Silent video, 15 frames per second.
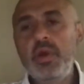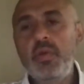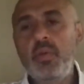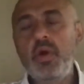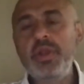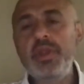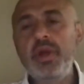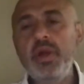
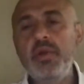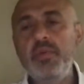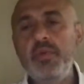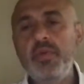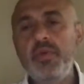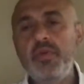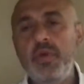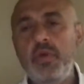One young
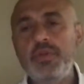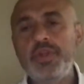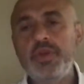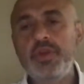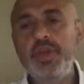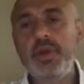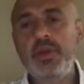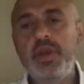soldier,
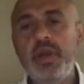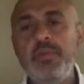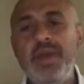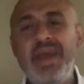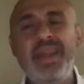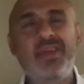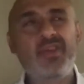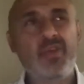a young
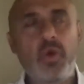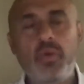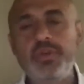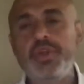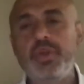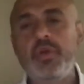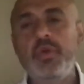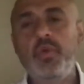man, a
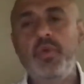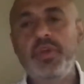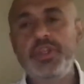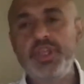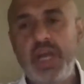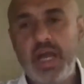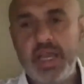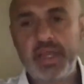soldier who's a
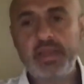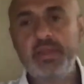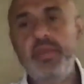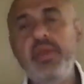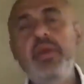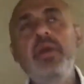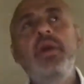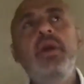giant,
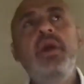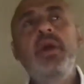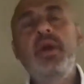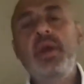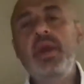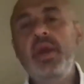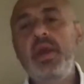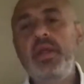
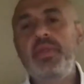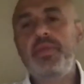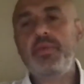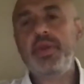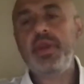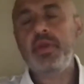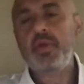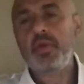and
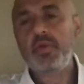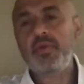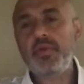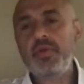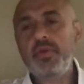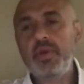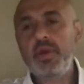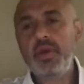three girls.